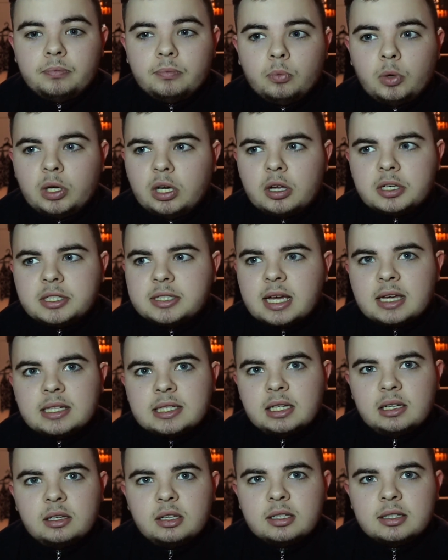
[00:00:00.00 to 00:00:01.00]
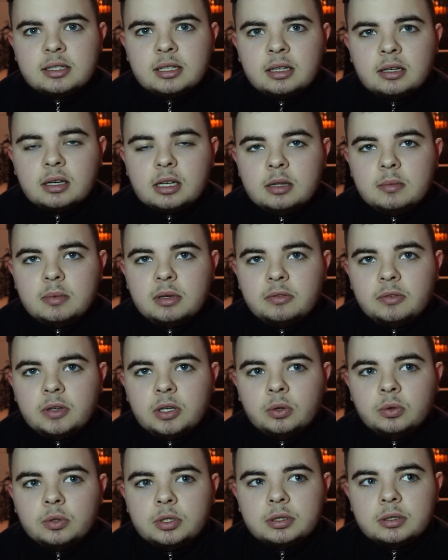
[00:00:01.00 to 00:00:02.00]
we lost our solidity in the
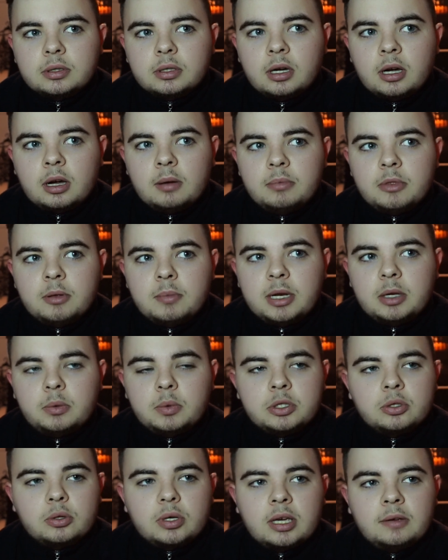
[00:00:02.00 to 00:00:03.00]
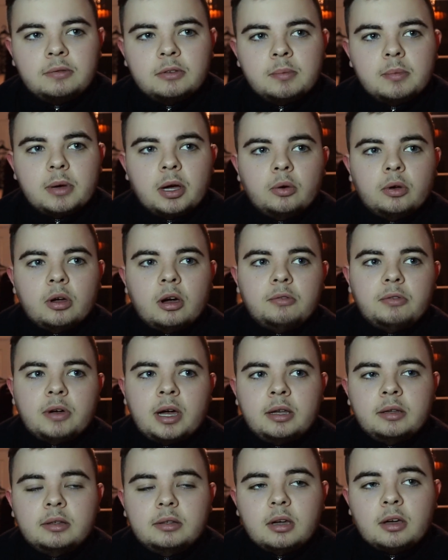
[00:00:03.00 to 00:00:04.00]
midfield the minute we took Kieftenbeld off,
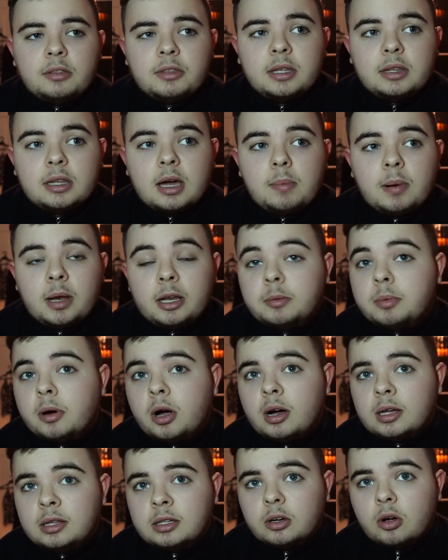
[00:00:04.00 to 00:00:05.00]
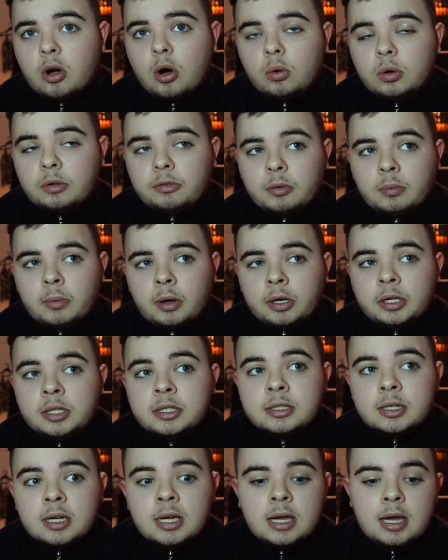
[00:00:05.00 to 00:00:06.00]
and I think that played a part in the goal, if I'm
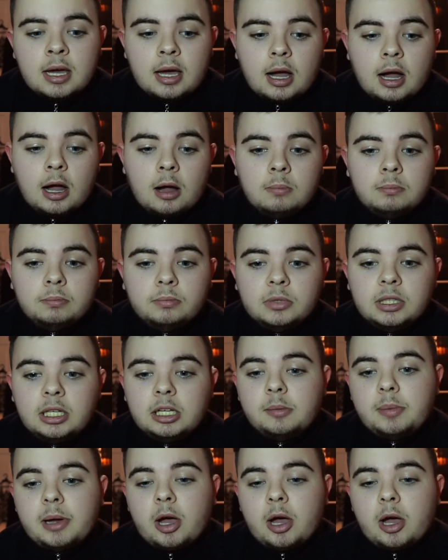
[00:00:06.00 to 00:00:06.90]
honest. A little